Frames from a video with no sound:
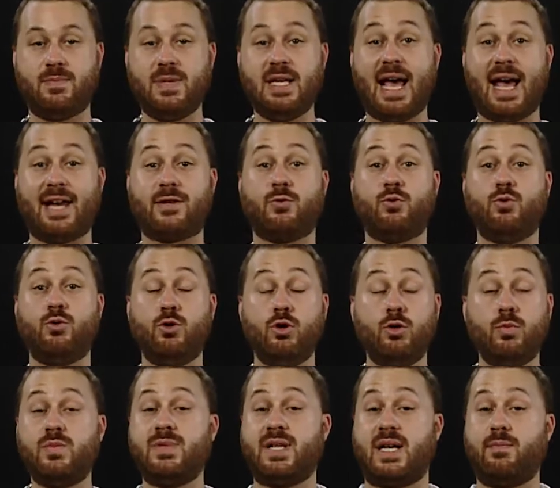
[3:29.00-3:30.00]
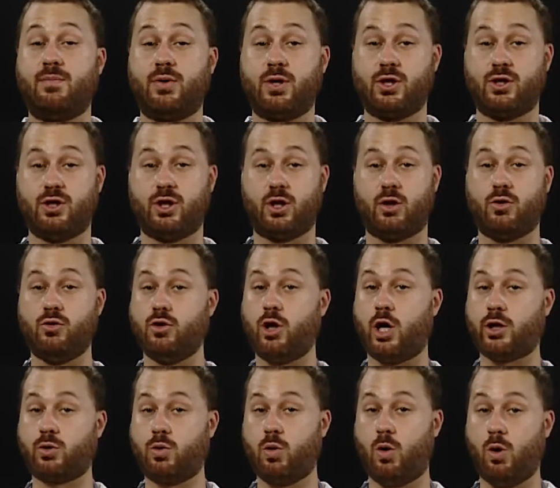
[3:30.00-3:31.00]
be at room temperature.
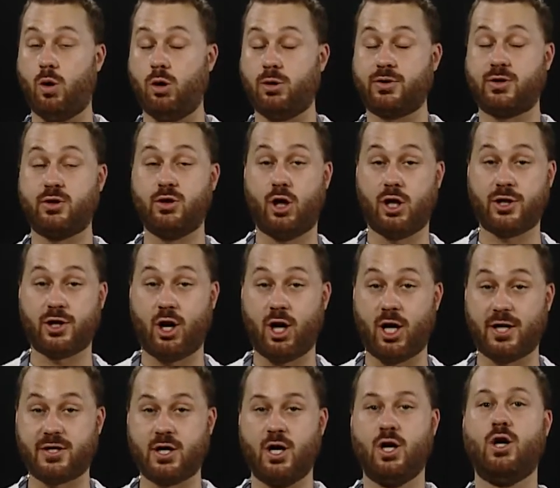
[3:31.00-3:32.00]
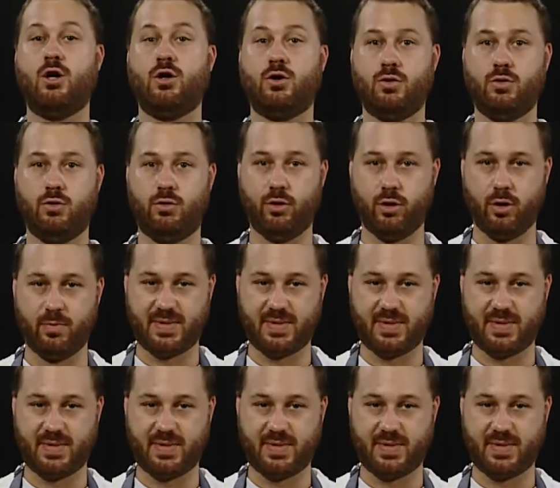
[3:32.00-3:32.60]
Not cold, not hot, room